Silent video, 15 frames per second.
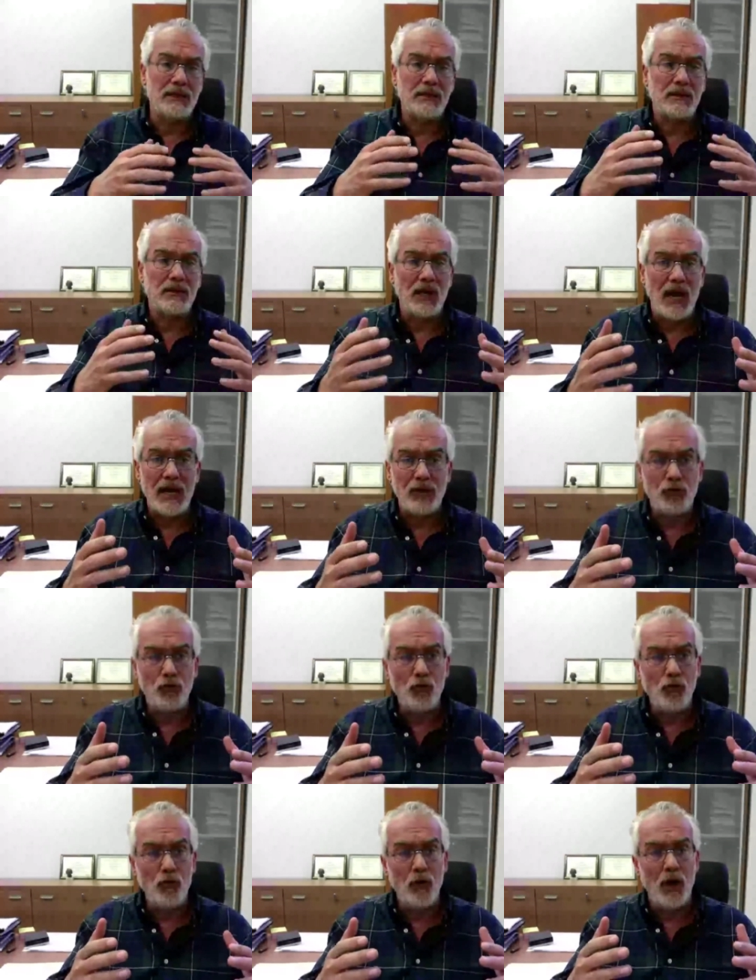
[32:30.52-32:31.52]
try
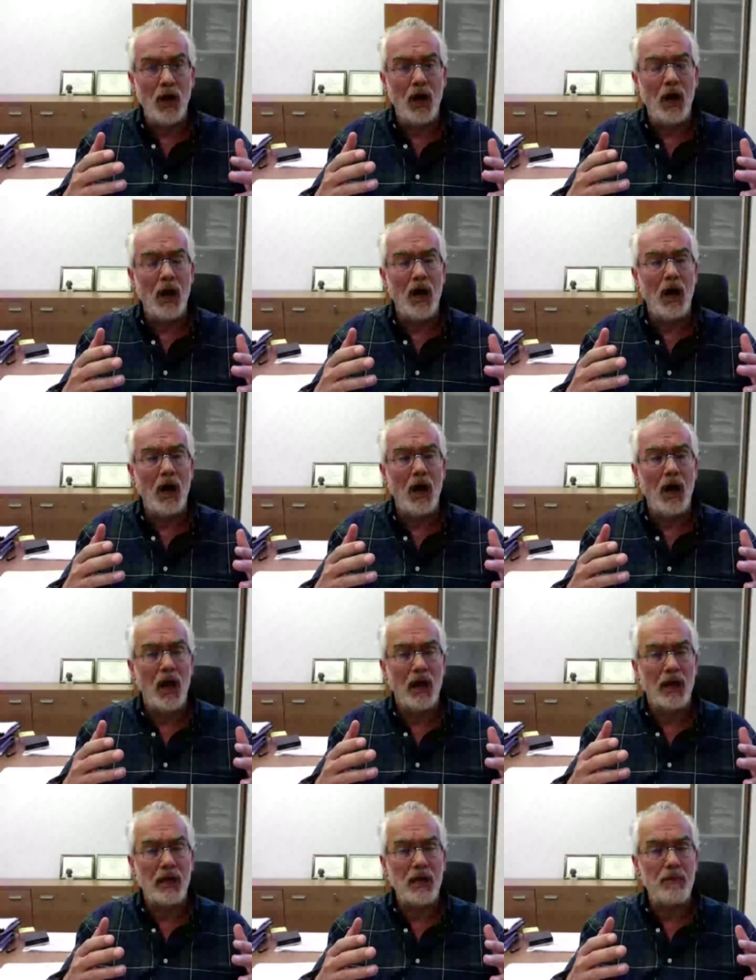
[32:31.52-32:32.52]
to
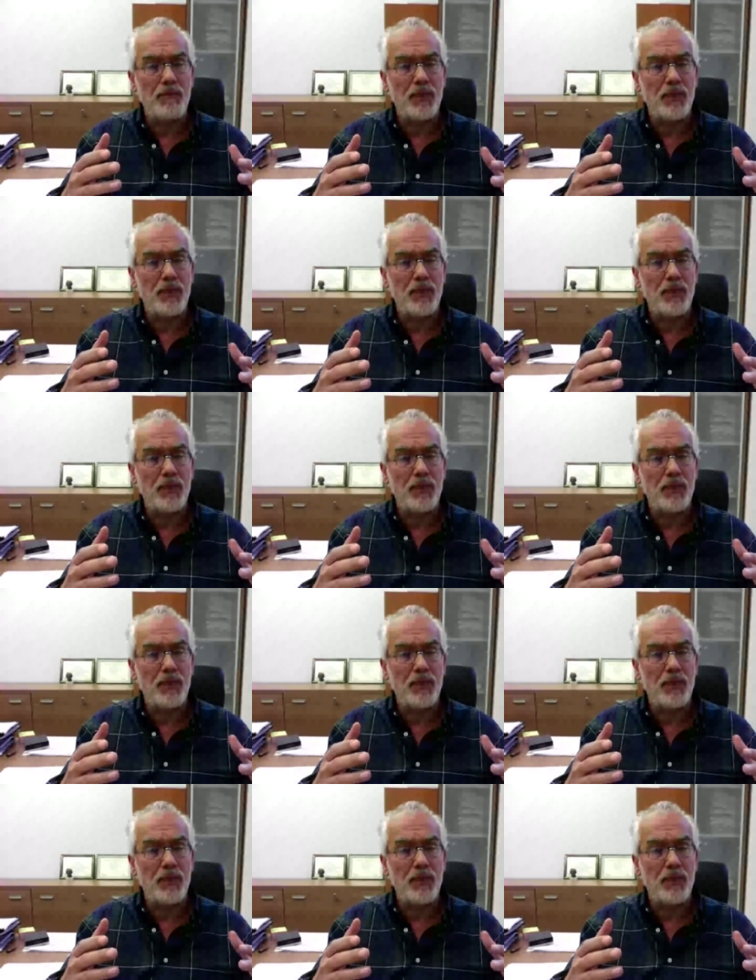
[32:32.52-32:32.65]
keep